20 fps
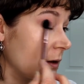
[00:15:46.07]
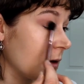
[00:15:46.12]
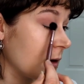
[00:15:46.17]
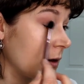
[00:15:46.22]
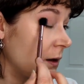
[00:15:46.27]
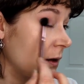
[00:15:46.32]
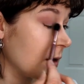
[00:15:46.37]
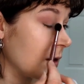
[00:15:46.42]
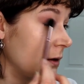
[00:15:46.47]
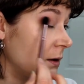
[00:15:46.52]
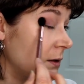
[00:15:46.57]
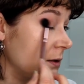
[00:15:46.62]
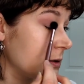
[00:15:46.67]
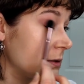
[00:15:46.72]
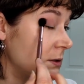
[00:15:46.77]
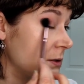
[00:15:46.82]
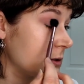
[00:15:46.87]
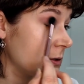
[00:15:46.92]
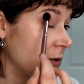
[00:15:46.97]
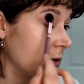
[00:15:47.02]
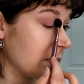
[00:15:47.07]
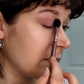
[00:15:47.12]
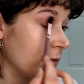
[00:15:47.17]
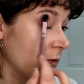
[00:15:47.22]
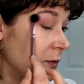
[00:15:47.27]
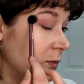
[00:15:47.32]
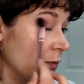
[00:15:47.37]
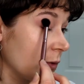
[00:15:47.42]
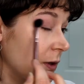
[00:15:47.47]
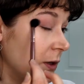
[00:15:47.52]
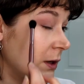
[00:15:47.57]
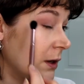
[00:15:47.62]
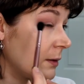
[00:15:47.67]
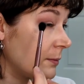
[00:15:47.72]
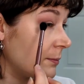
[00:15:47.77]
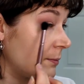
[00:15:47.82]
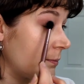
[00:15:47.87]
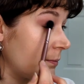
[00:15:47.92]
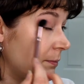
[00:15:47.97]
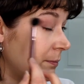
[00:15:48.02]
And if you want a
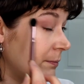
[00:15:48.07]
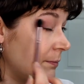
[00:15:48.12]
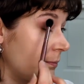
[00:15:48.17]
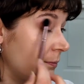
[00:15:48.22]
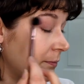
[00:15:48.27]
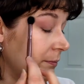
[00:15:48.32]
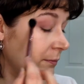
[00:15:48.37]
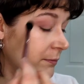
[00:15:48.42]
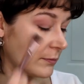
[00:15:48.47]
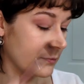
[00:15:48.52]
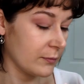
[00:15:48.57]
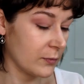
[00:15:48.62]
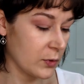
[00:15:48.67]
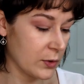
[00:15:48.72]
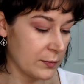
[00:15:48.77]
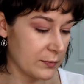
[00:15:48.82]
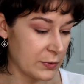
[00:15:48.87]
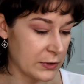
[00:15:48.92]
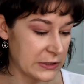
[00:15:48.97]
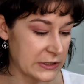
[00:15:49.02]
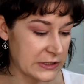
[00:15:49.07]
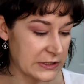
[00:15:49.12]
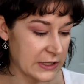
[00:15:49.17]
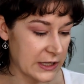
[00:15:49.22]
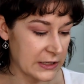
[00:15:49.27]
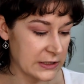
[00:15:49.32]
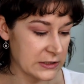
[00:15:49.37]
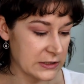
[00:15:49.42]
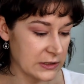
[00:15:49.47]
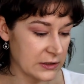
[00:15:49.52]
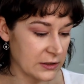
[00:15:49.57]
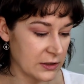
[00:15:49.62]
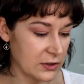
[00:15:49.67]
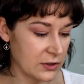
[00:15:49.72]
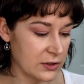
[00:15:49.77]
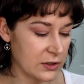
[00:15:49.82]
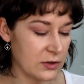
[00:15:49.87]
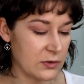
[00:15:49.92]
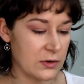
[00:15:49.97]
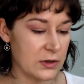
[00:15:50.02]
more precise look,
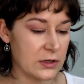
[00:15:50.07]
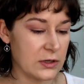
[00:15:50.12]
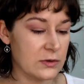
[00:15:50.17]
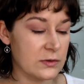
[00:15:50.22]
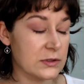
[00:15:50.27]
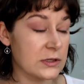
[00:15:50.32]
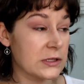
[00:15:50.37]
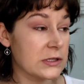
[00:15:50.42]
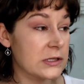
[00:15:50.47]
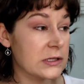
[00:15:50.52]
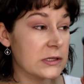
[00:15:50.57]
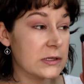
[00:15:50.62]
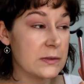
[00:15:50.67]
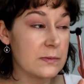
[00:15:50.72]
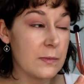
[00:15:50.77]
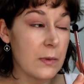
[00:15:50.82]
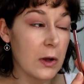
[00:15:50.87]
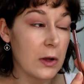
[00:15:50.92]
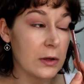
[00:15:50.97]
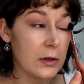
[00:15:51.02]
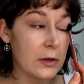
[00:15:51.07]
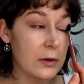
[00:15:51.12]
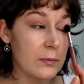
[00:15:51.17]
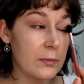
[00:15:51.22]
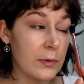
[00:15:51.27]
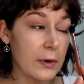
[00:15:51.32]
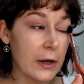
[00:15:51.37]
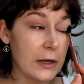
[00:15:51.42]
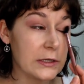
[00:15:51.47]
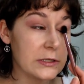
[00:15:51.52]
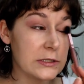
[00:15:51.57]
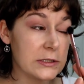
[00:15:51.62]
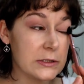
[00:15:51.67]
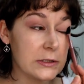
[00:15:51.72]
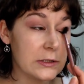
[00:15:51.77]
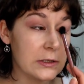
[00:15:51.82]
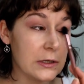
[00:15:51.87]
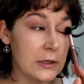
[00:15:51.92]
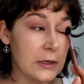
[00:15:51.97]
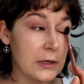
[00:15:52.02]
you could use a smaller brush.
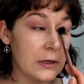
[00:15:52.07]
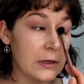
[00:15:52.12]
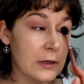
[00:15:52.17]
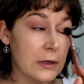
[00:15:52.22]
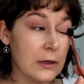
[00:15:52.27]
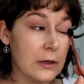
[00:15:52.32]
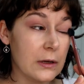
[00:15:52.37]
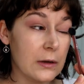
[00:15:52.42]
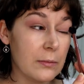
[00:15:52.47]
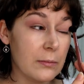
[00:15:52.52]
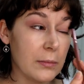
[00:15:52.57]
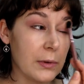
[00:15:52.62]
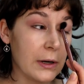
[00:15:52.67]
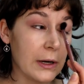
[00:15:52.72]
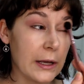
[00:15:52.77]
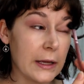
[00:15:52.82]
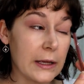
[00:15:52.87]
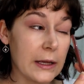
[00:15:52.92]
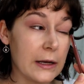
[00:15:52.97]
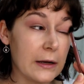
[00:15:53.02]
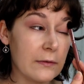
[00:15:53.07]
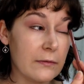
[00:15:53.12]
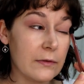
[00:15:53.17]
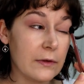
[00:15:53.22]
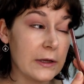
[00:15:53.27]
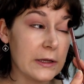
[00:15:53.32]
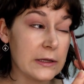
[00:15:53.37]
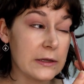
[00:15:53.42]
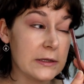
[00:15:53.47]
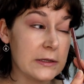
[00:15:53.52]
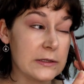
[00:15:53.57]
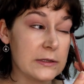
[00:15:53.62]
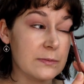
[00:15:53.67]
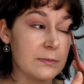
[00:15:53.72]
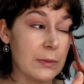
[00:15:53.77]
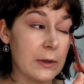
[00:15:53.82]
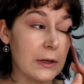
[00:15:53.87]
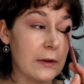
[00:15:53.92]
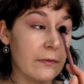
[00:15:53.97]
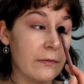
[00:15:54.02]
But I kind of like this
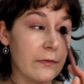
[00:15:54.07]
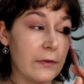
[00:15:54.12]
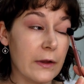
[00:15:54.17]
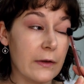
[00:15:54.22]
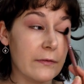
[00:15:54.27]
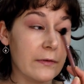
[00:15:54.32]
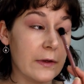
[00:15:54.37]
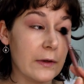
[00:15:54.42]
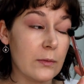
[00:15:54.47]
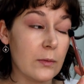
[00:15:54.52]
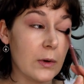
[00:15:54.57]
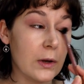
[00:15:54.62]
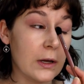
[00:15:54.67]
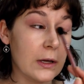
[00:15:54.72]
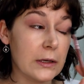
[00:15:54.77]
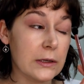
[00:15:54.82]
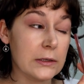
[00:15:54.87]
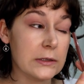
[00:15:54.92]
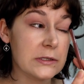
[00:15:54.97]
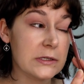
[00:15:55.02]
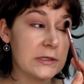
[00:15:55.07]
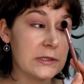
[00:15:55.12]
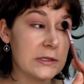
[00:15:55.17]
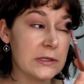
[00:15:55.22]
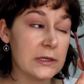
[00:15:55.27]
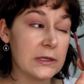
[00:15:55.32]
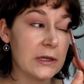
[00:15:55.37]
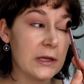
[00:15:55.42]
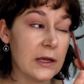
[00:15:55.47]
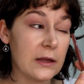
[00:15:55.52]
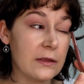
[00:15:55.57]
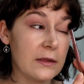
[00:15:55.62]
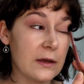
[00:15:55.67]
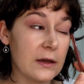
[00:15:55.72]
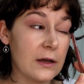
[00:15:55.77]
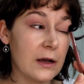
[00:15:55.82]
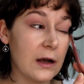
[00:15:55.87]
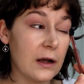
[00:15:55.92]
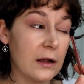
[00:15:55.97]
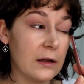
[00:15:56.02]
big fluffy one just to get the
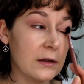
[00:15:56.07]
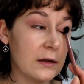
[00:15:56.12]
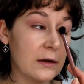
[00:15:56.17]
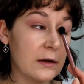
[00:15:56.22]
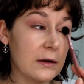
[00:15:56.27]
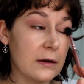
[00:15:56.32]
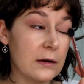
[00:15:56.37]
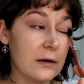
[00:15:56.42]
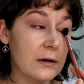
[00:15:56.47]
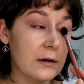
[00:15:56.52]
color